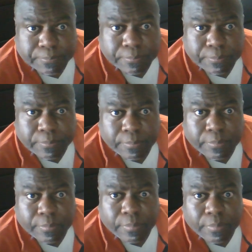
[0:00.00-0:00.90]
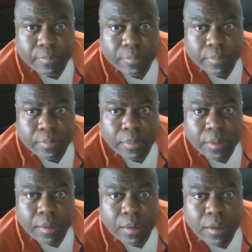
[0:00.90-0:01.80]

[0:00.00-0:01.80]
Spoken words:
(no one is talking)